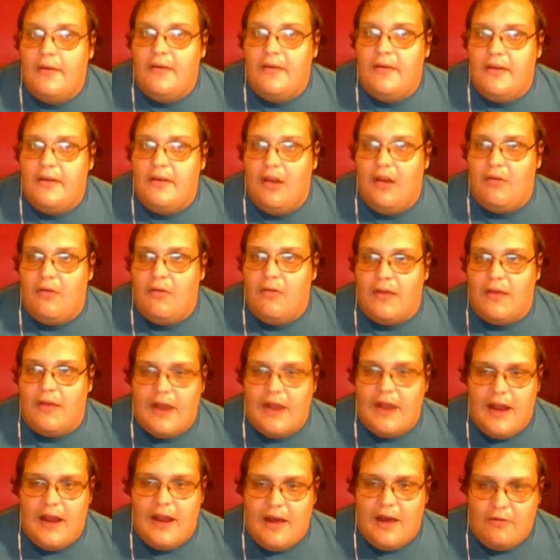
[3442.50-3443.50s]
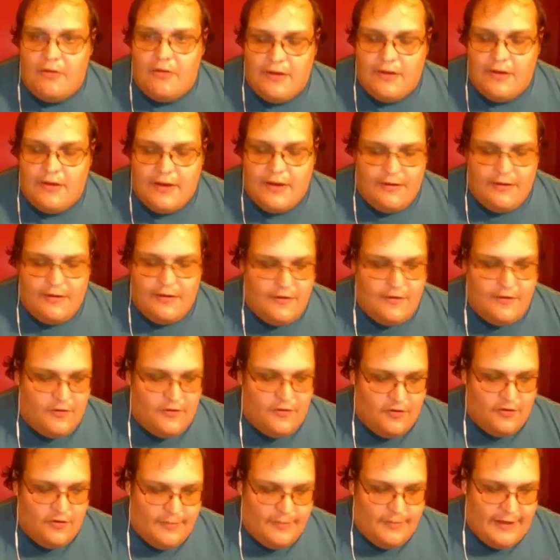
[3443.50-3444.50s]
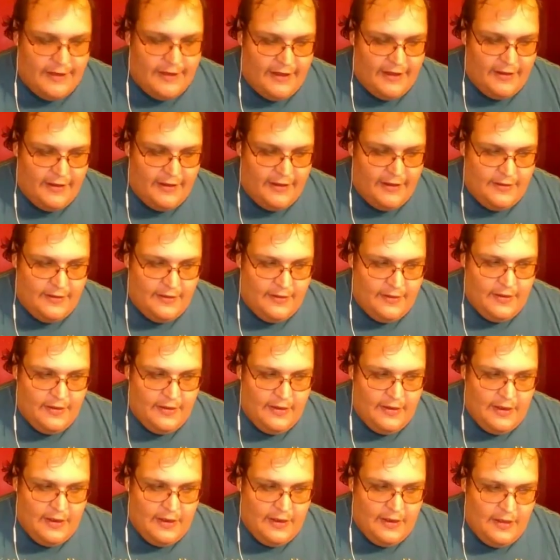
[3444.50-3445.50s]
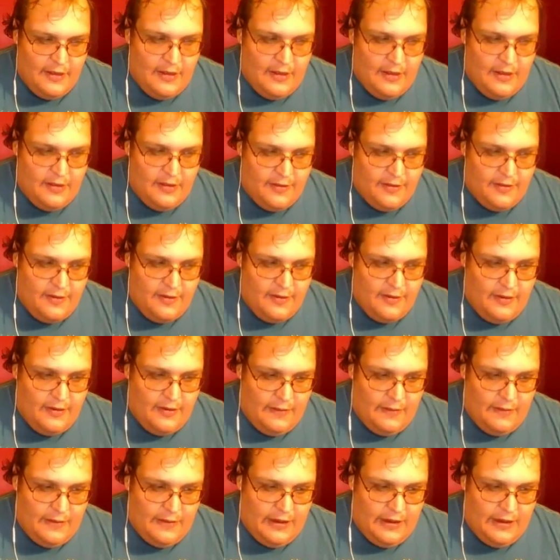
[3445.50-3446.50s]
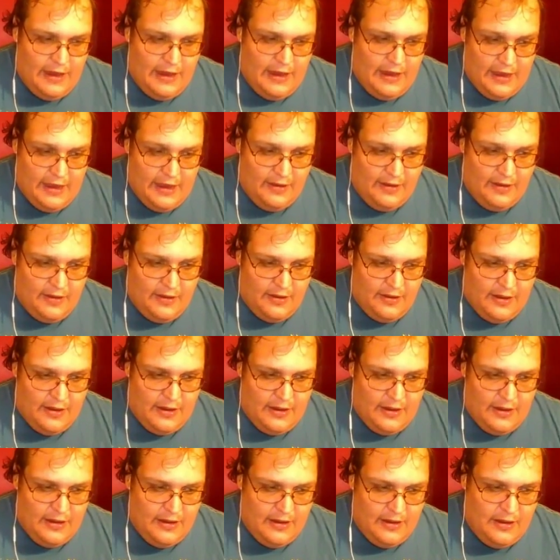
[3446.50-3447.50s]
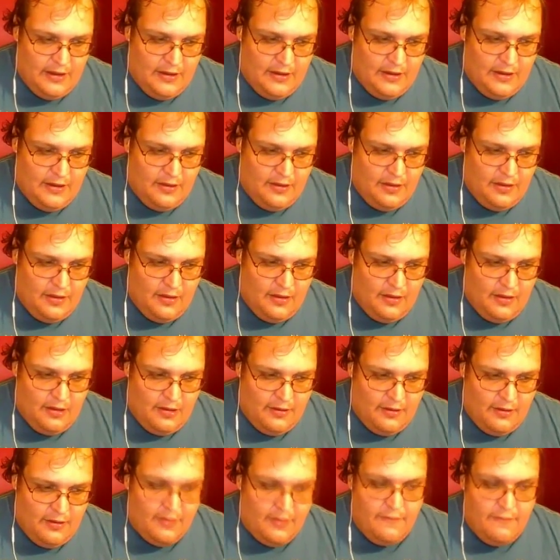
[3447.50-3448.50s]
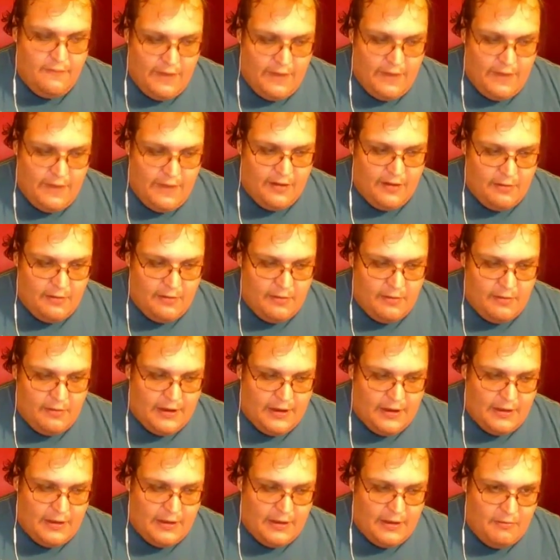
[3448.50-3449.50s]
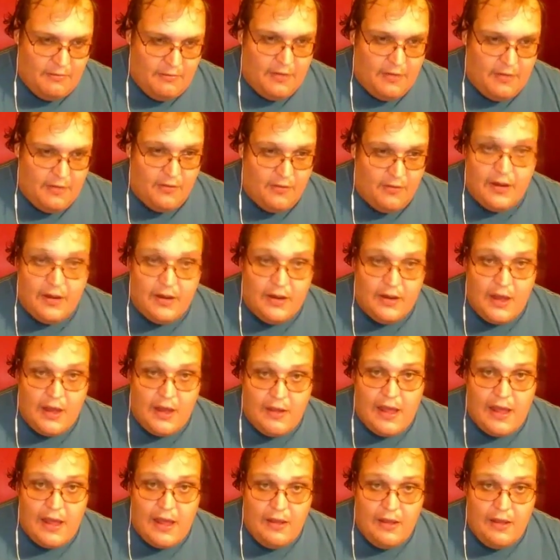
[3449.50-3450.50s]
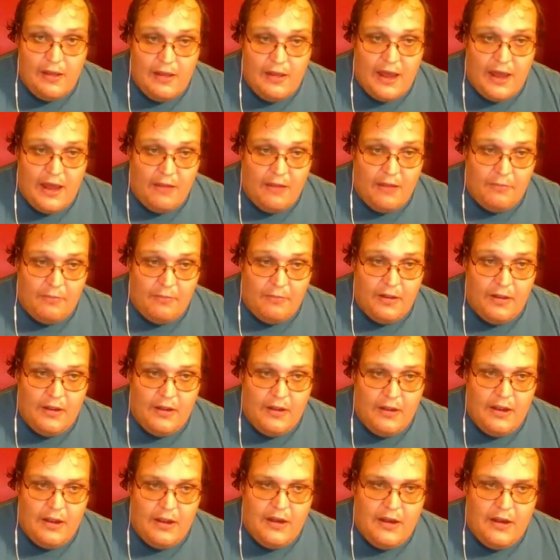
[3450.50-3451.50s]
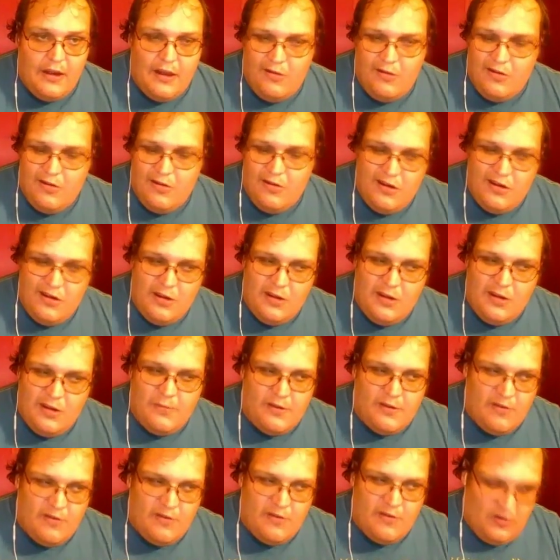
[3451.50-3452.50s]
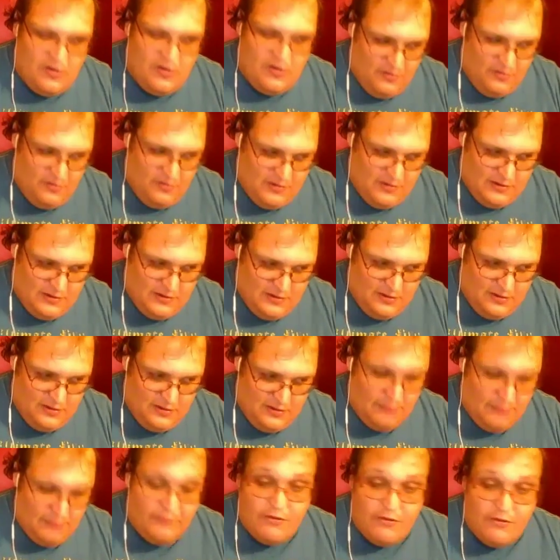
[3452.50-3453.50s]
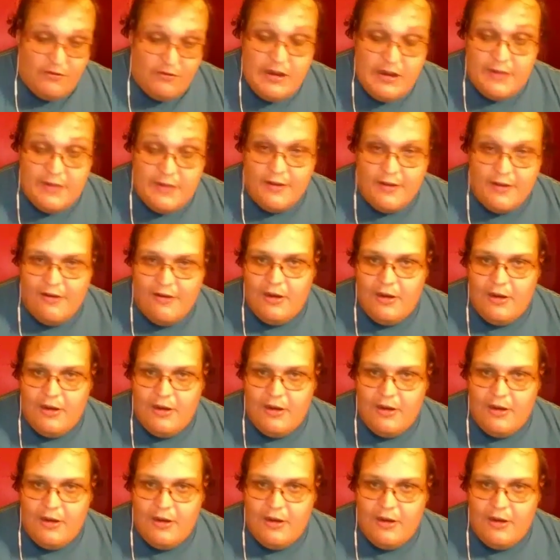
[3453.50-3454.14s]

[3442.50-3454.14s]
to get it out and to apply. So yeah, the Student Finance Company can be daunting, can help. Now, number 3, sorry.